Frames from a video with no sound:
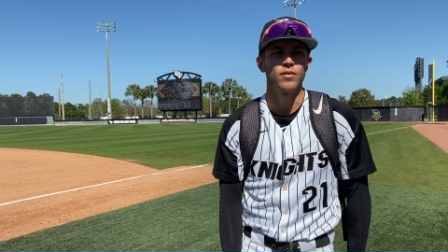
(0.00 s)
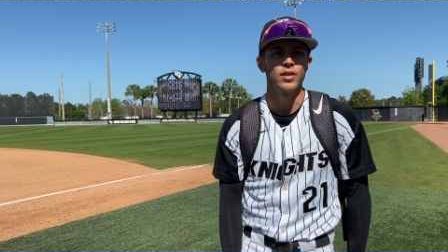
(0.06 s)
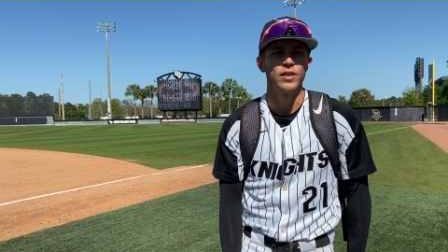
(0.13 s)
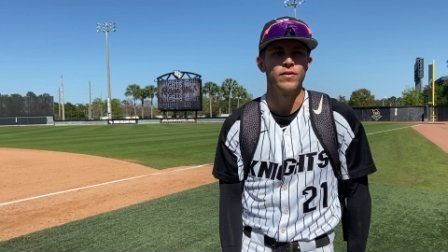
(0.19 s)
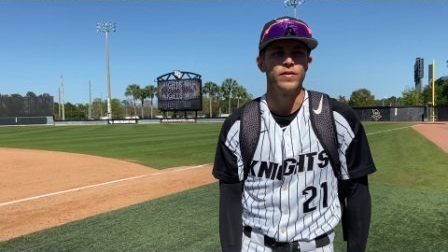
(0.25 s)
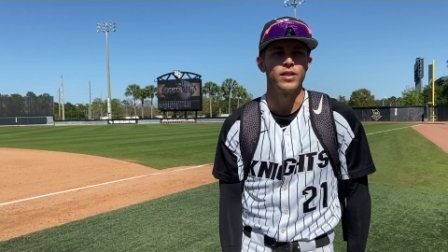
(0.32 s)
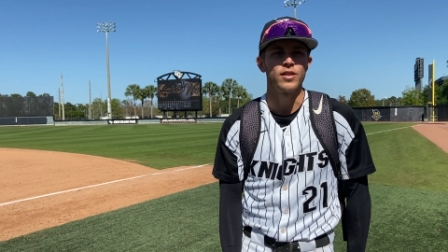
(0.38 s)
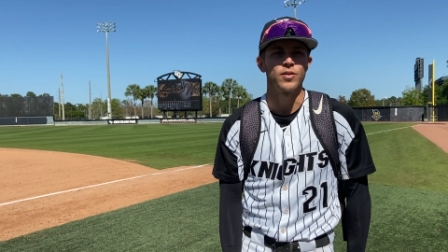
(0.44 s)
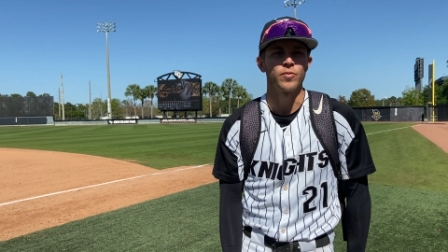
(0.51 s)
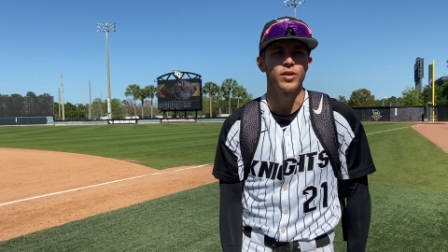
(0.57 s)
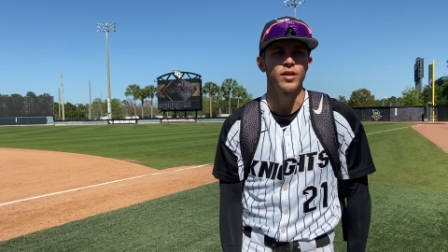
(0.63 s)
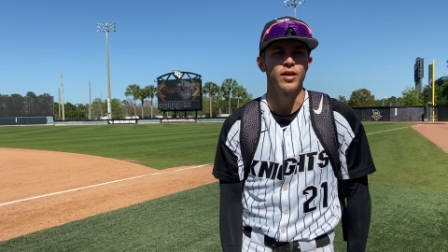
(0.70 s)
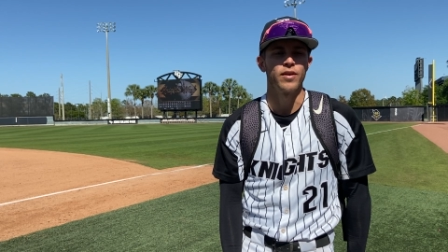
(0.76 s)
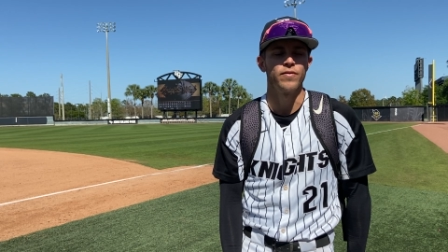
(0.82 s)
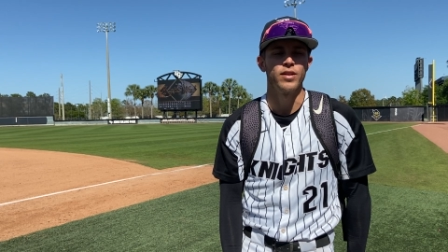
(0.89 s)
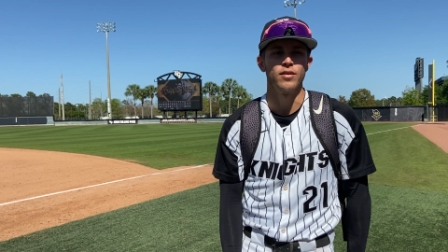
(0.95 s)
Even this
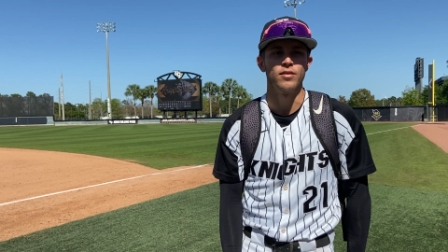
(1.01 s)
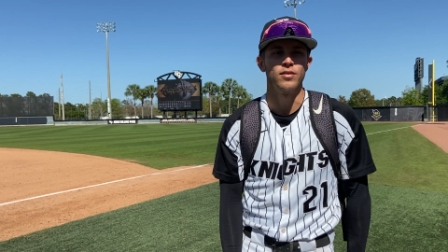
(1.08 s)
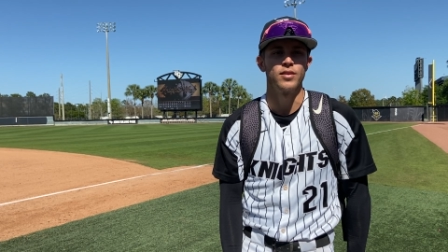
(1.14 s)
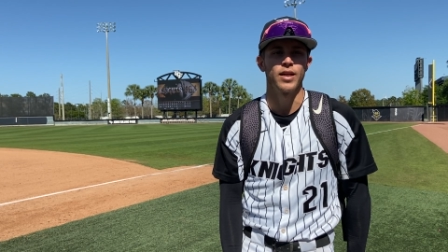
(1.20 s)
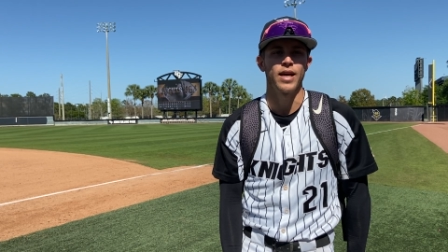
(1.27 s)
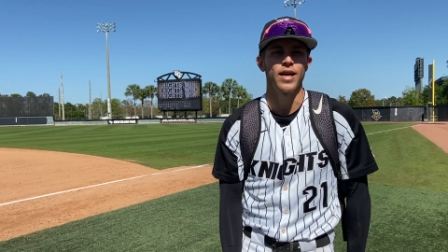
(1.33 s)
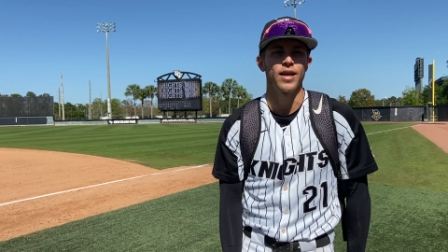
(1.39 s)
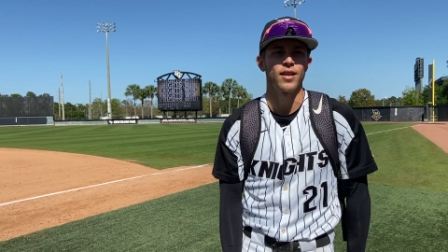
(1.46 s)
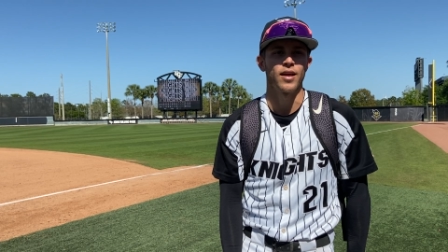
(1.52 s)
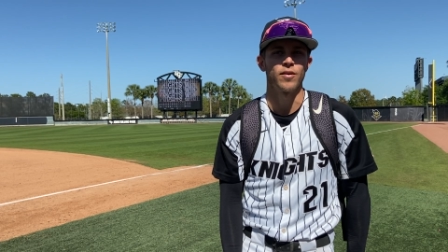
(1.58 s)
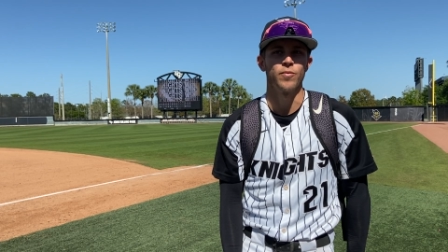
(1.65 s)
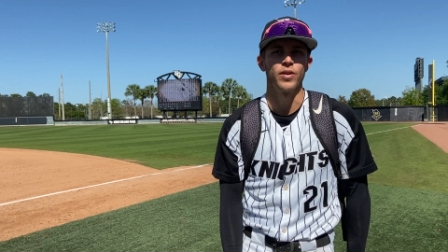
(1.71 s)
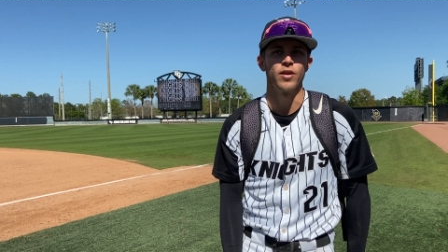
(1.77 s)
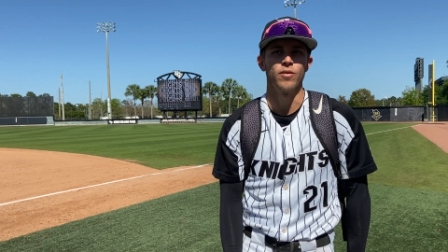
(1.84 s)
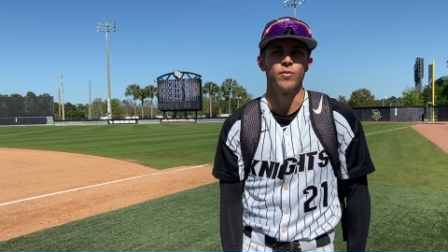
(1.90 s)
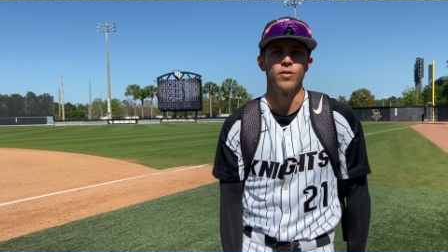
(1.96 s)
week, even today, like,
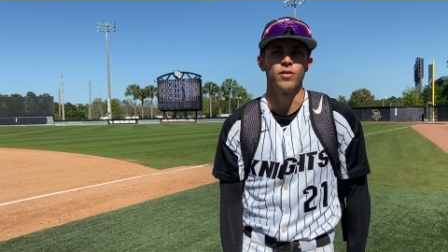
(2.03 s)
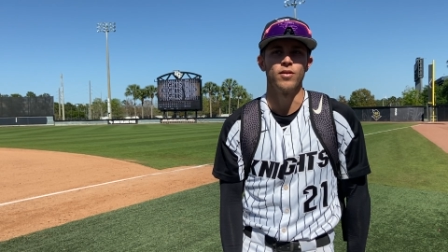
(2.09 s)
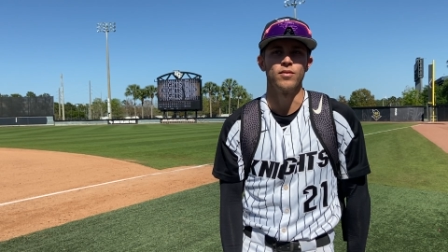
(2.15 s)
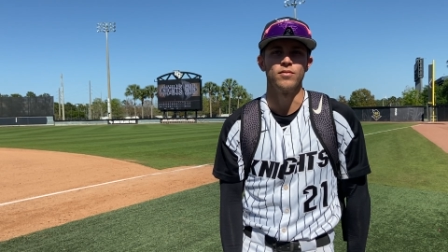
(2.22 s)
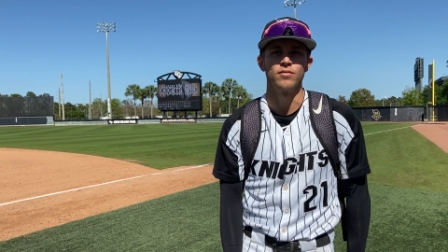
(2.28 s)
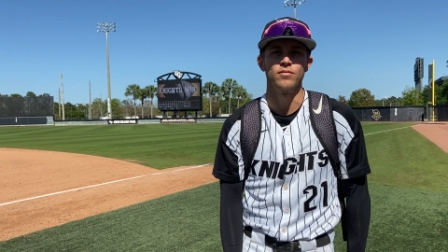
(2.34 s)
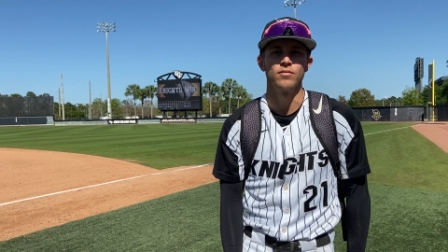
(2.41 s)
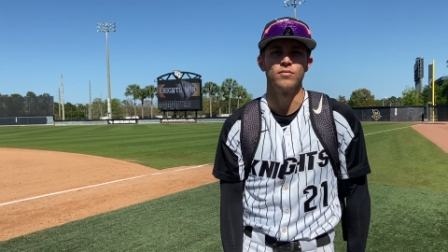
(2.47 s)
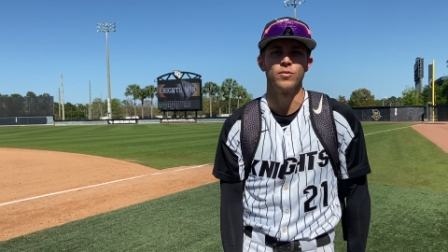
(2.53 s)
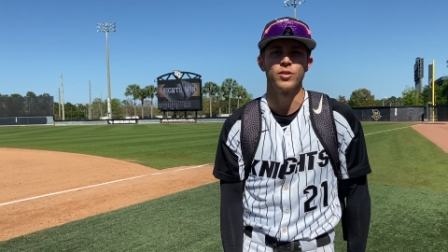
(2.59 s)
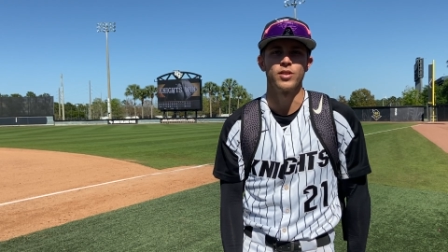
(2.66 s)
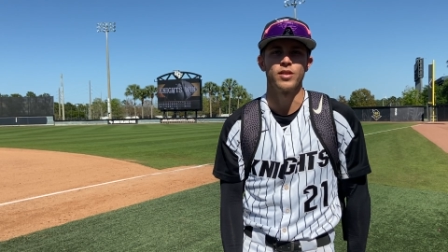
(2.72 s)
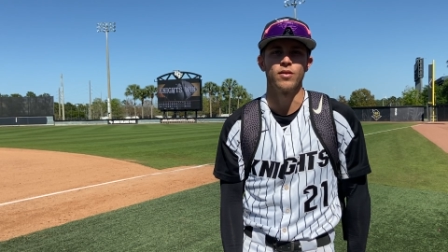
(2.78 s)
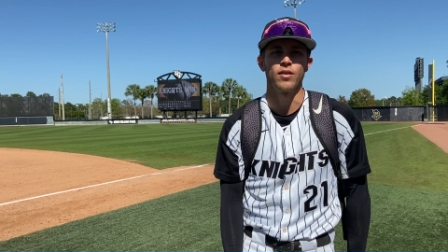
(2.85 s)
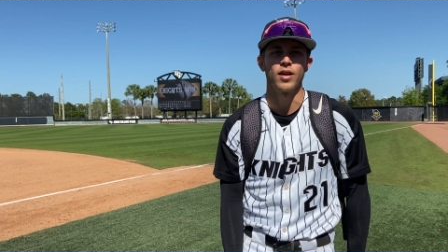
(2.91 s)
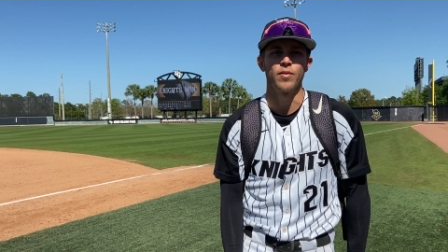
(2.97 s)
we know we're
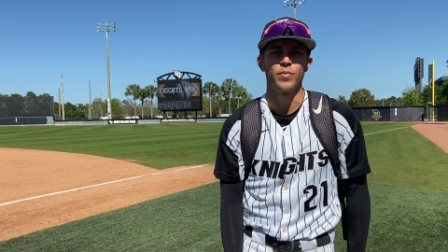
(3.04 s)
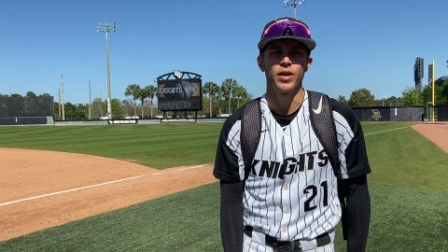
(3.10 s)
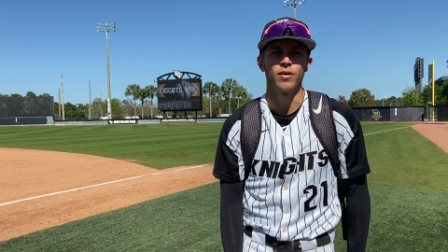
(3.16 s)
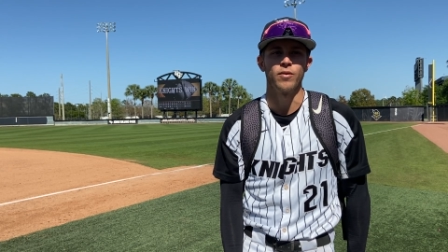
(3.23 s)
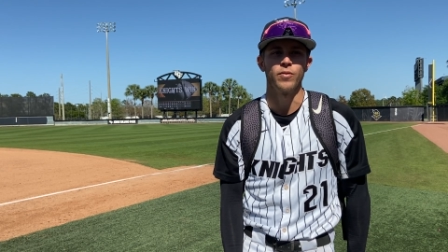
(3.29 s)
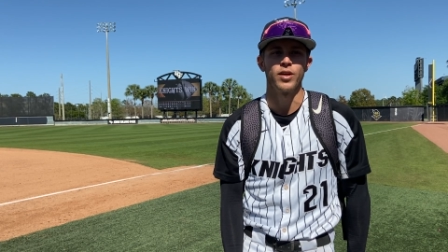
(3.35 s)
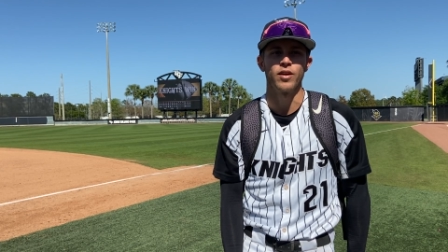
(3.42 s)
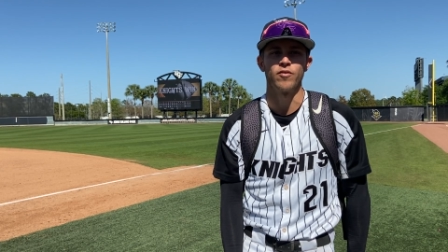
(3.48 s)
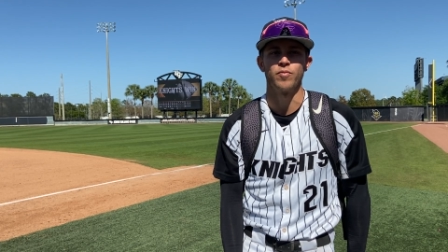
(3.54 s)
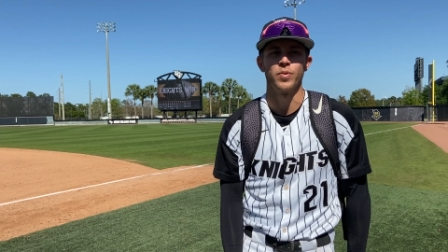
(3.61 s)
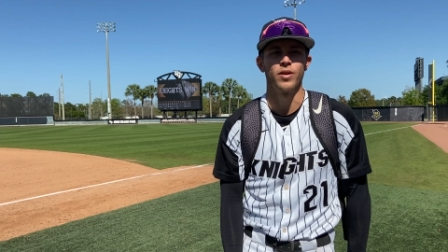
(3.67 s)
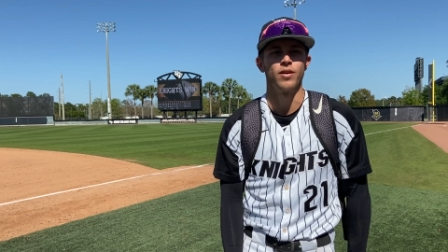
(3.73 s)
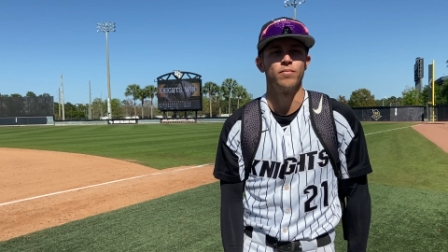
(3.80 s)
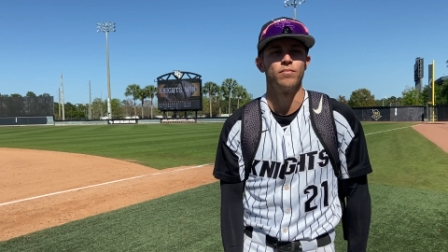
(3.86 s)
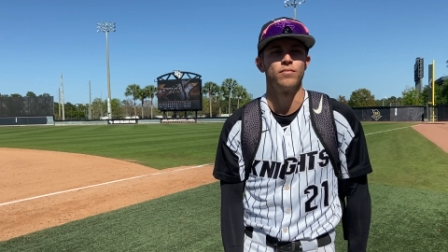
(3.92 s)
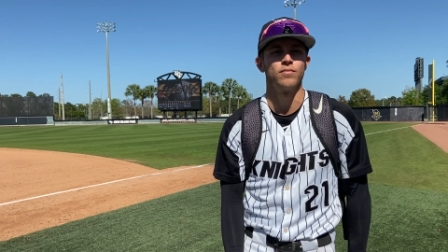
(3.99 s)
still a lot better. We could have
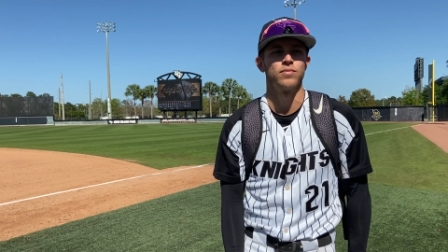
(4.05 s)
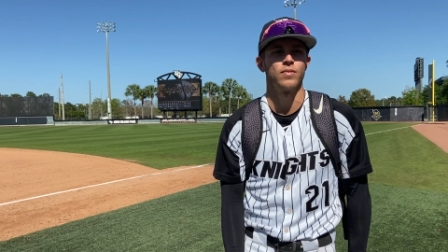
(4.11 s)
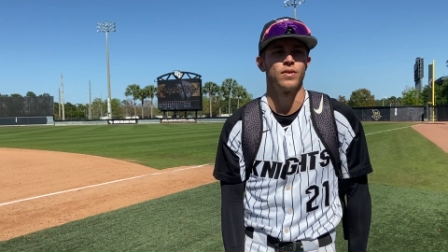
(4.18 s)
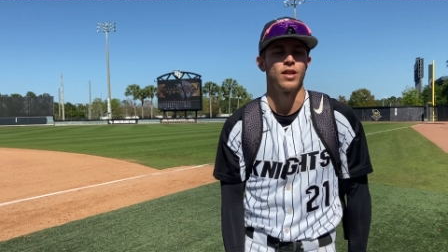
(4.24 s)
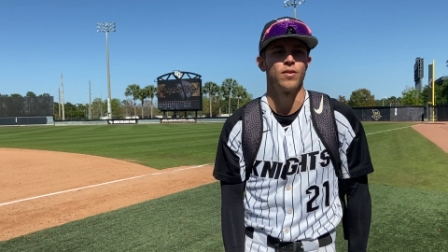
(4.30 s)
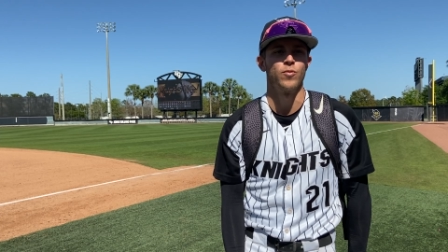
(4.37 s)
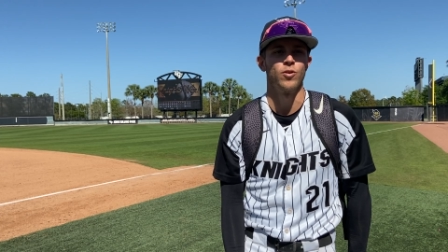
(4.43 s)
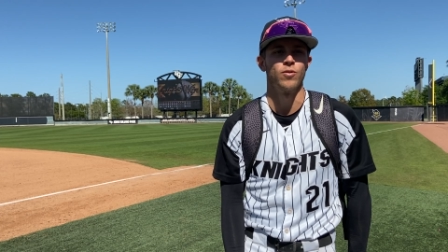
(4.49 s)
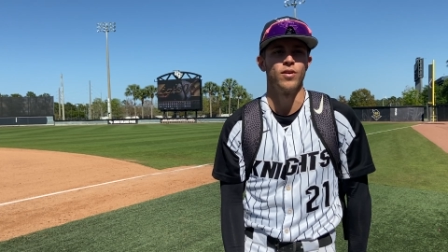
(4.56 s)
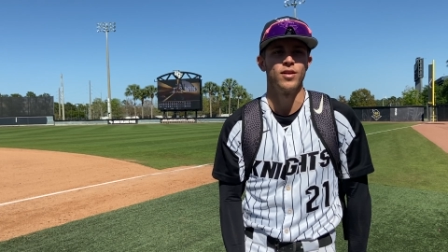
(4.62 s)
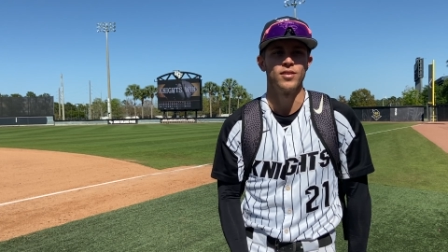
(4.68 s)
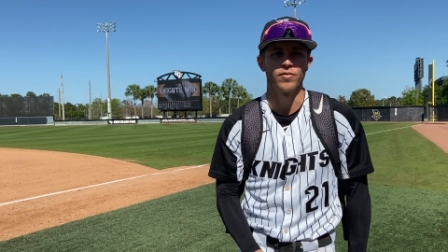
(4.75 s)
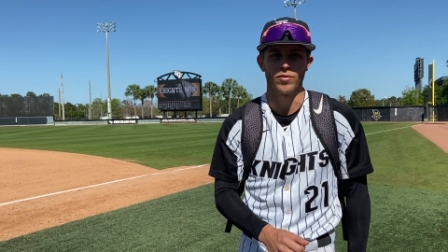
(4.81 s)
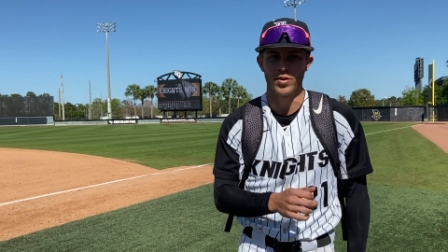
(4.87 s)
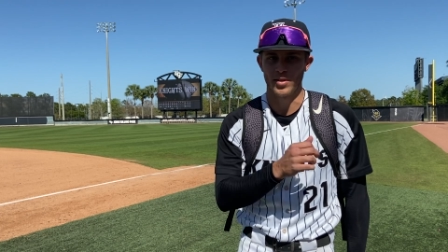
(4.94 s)
put up a lot more runs if it